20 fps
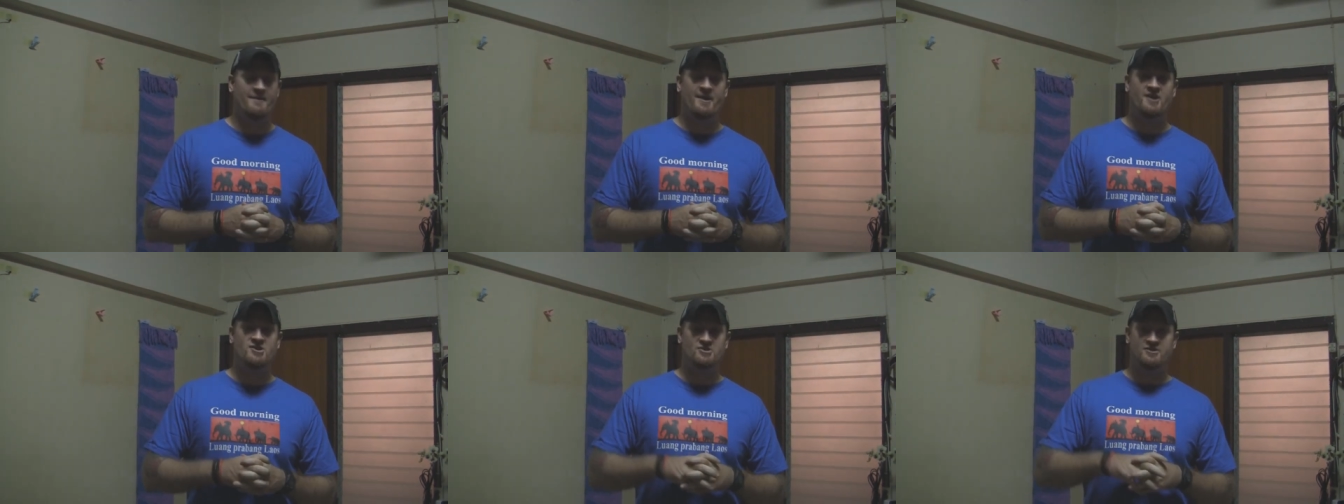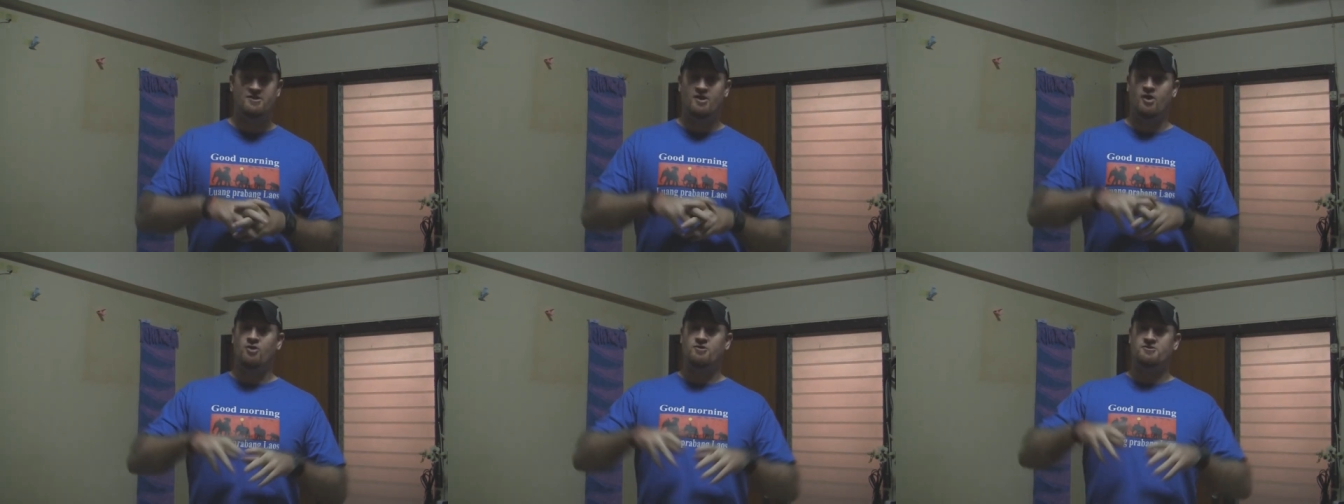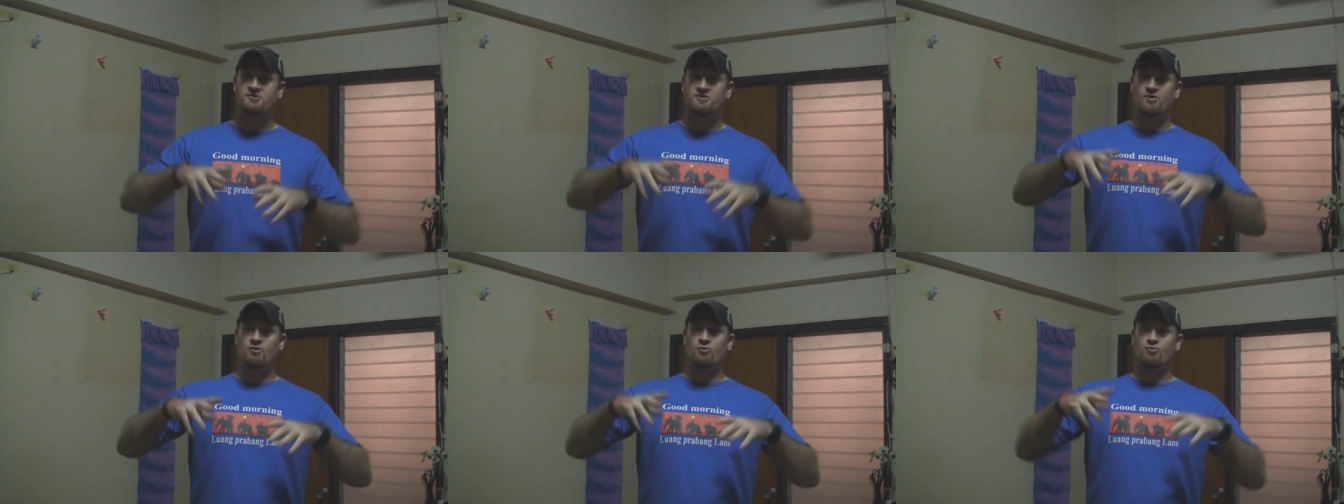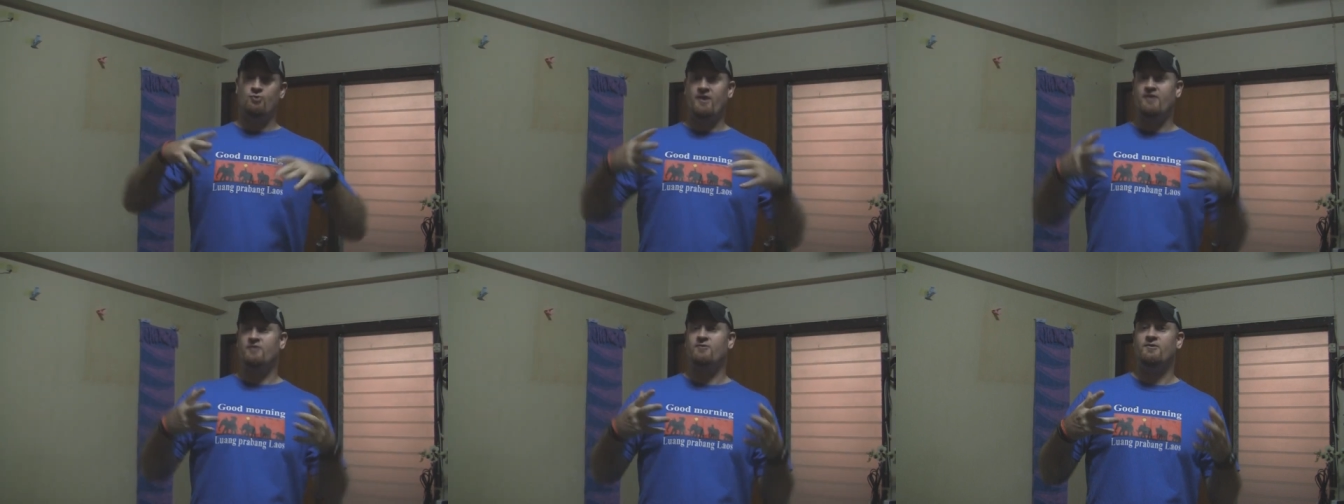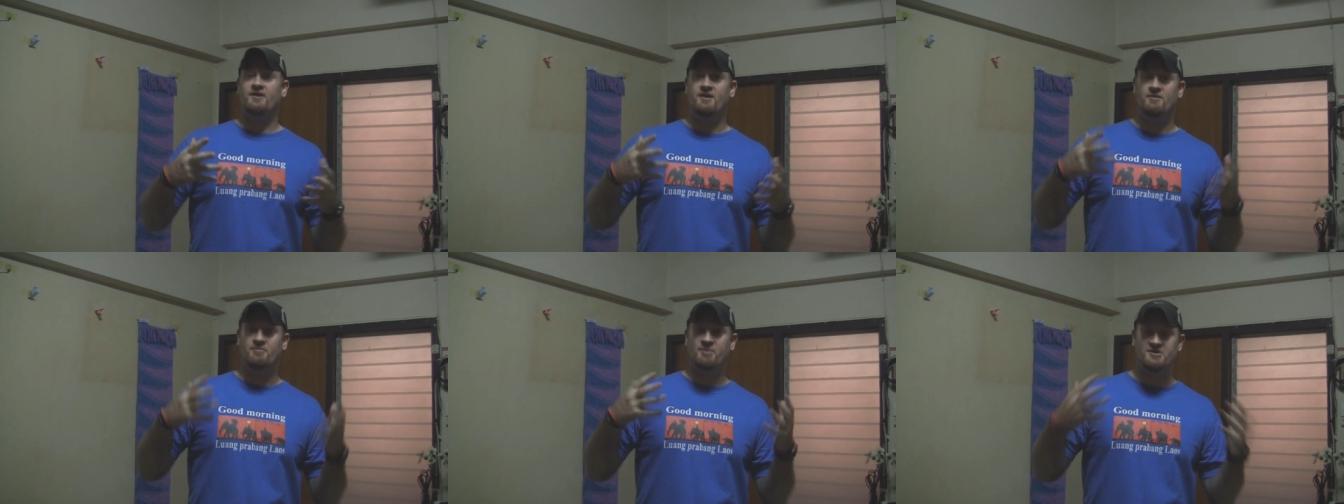I'm actually also
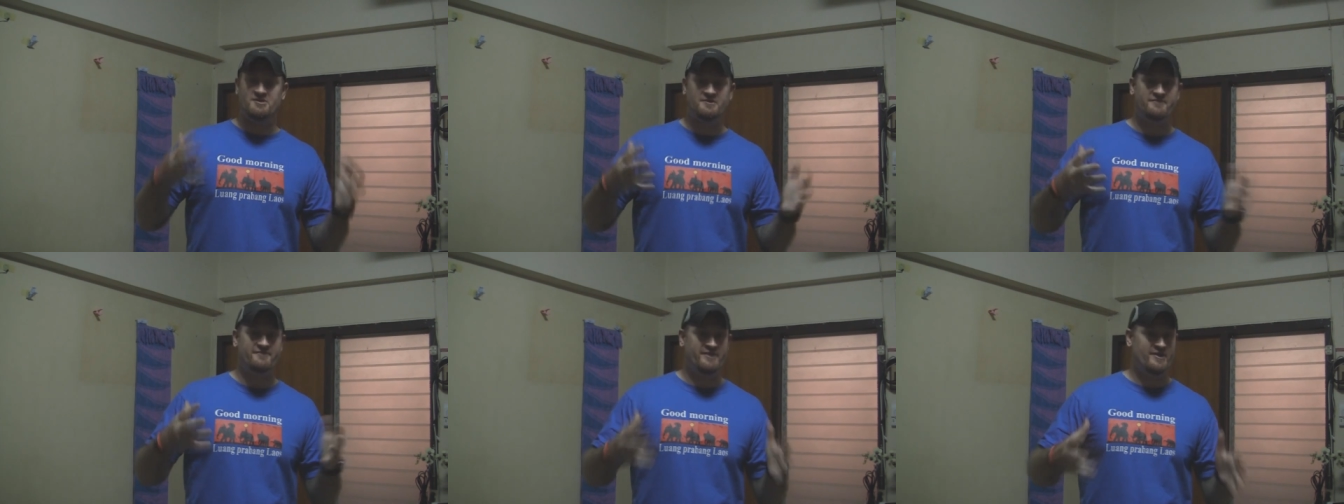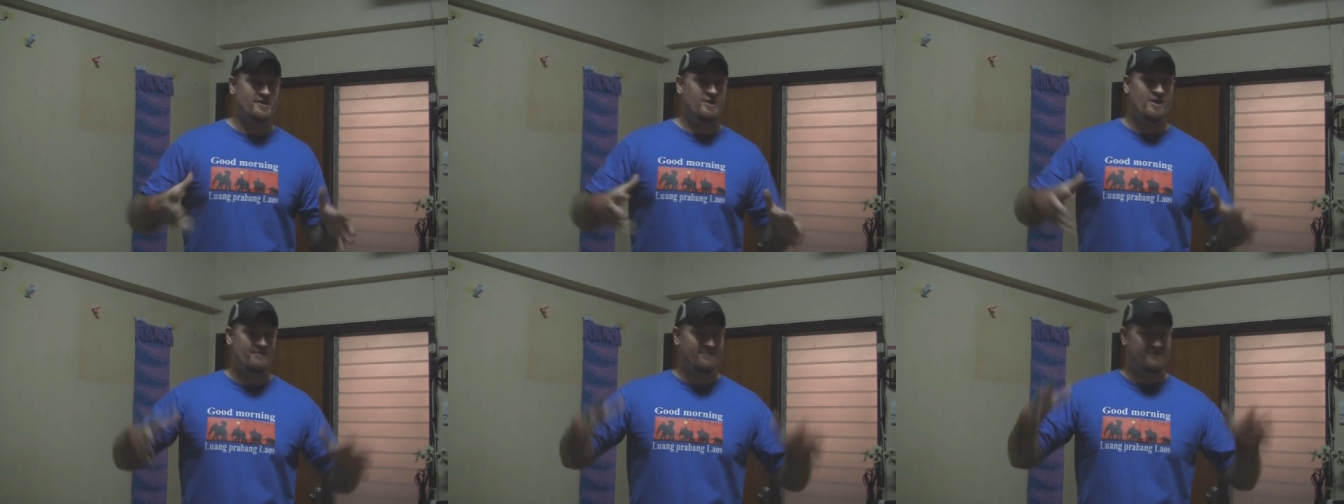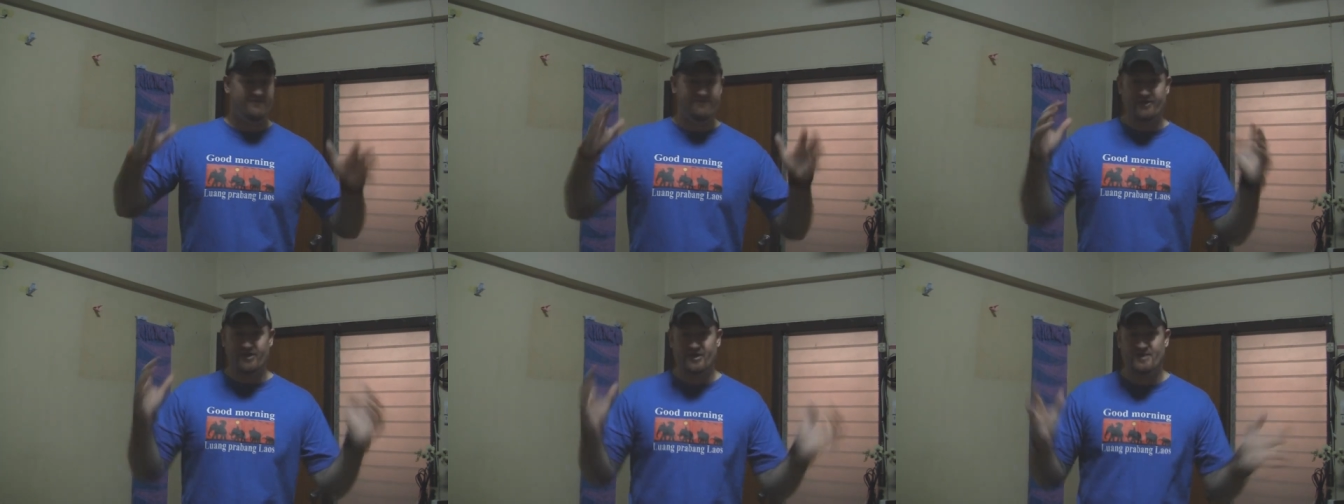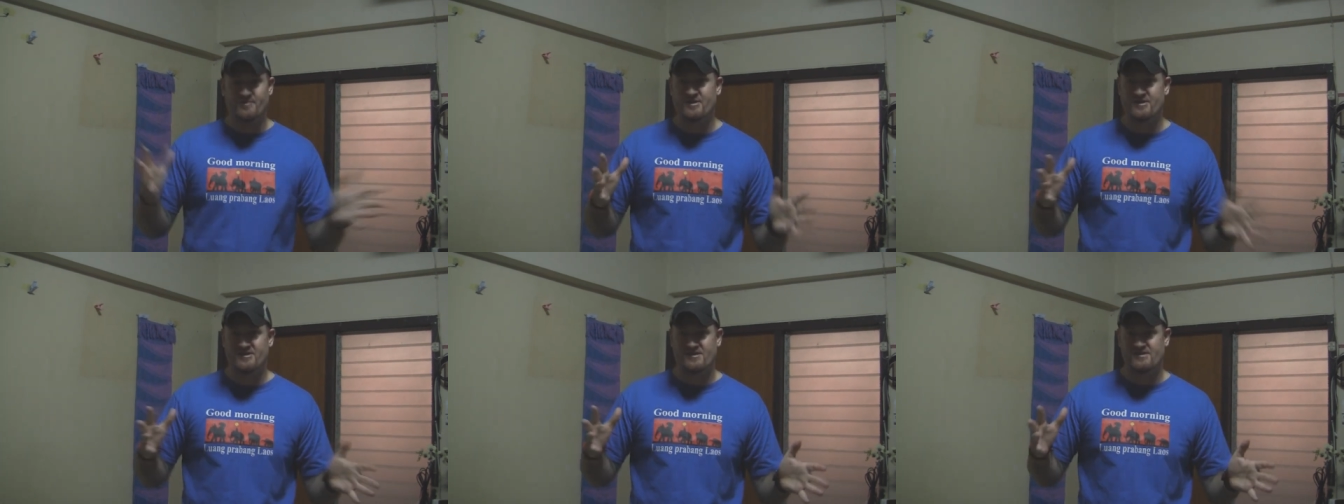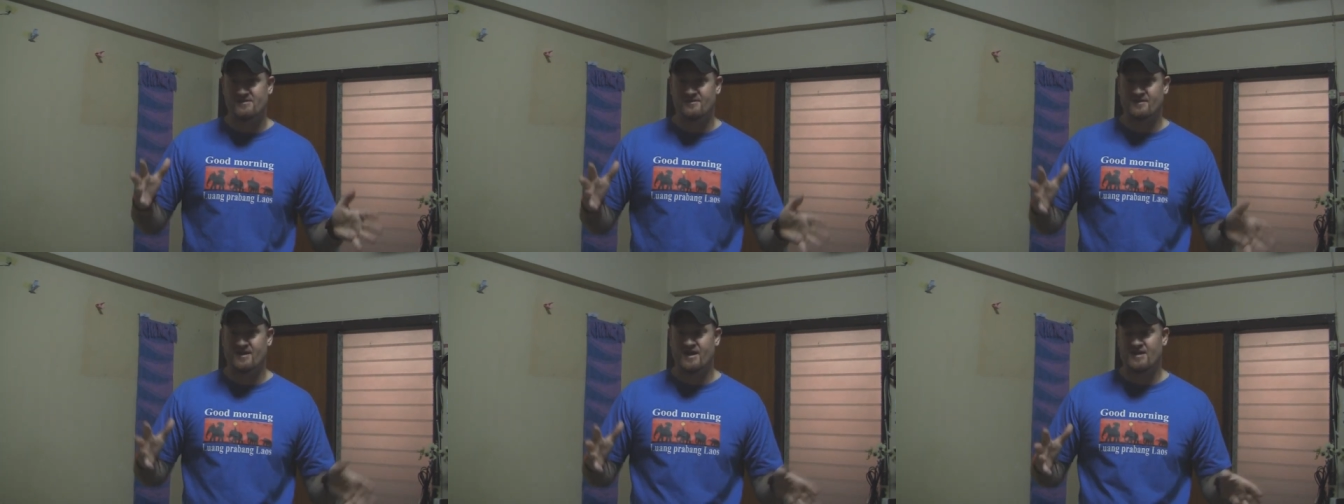rendering a bunch of video. I've been very
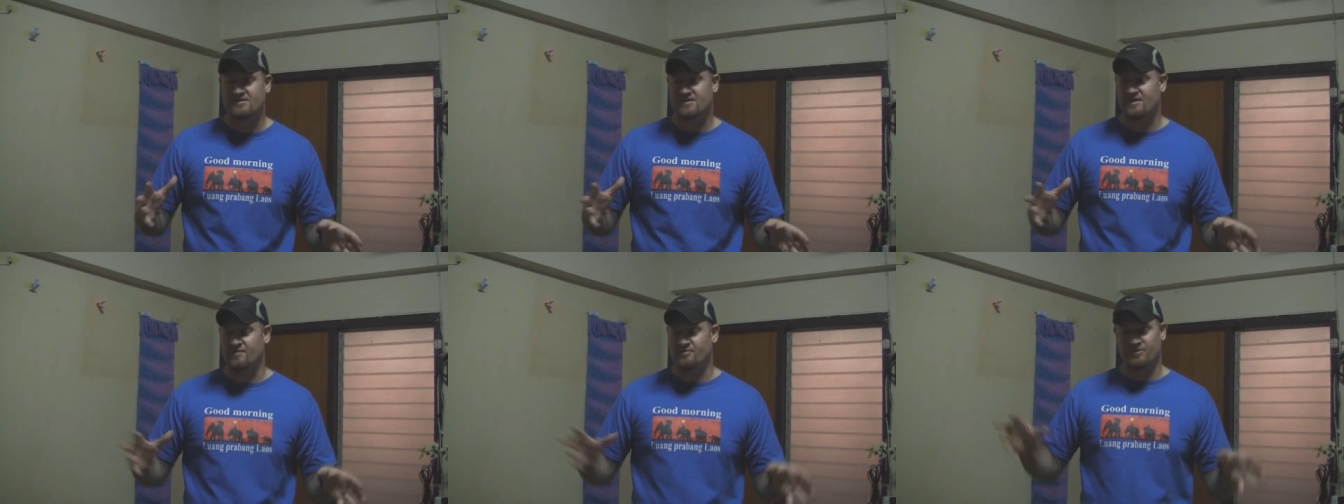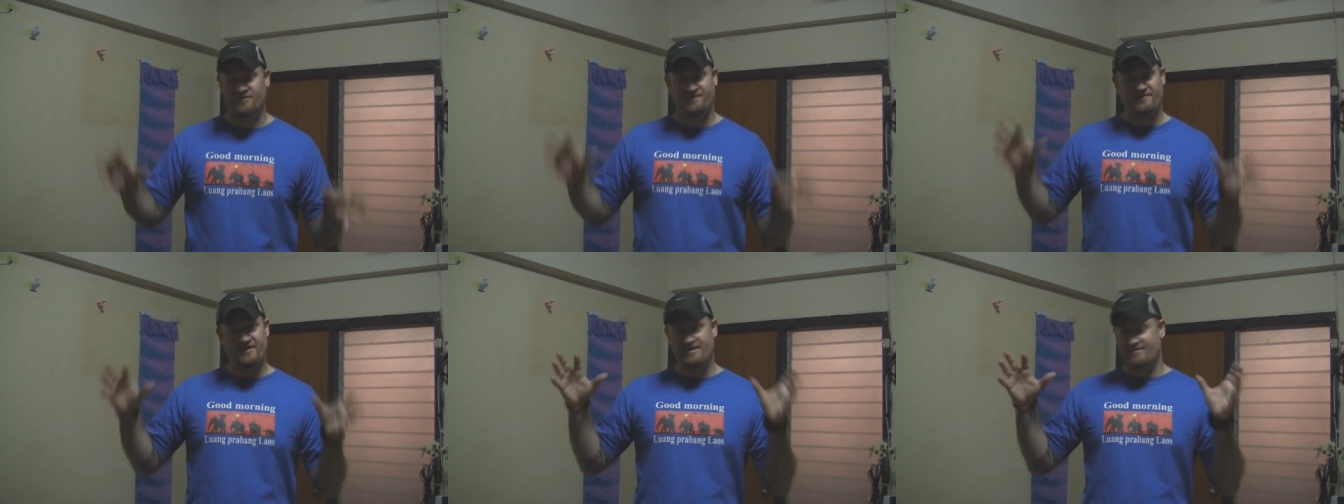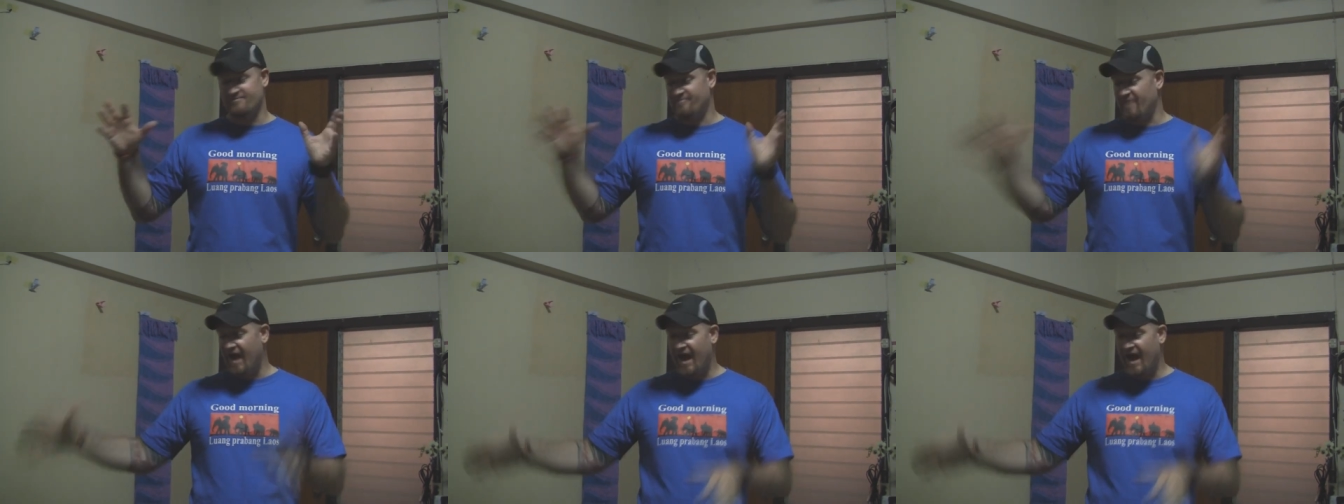busy the last couple of days